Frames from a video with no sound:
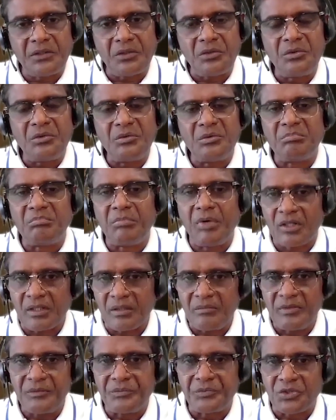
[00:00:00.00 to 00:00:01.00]
through
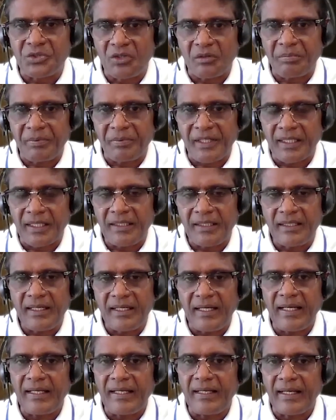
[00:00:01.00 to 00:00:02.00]
bottom-up stock picking.
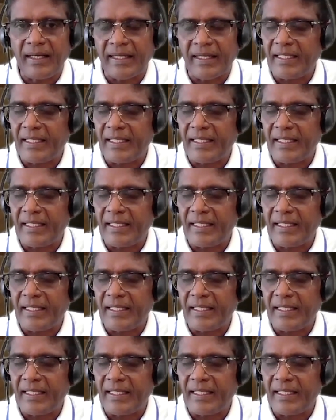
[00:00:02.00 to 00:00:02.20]
And I